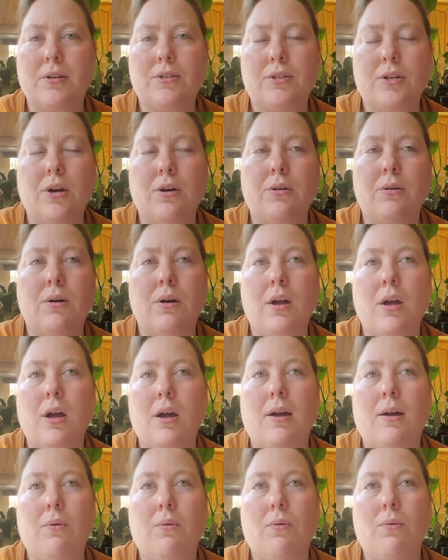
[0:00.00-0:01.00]
So
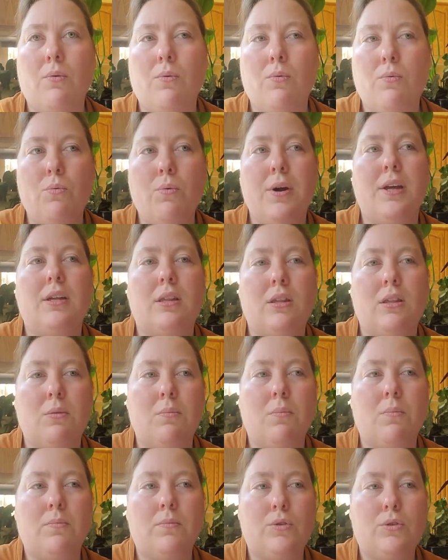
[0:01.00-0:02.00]
with
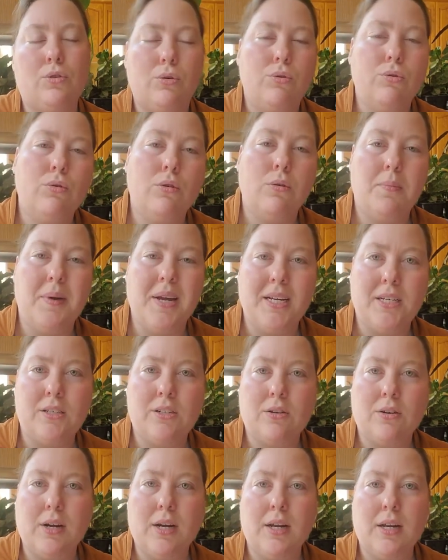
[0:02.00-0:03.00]
tool-based
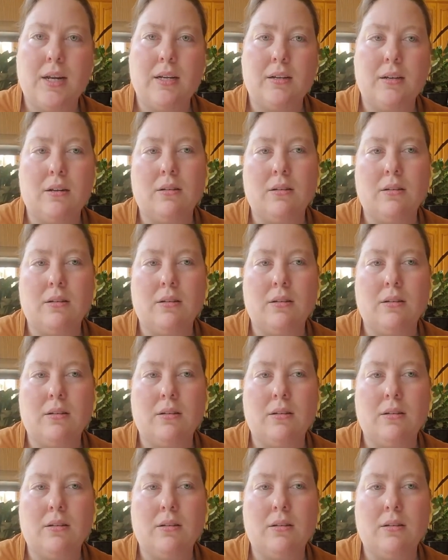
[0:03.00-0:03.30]
training,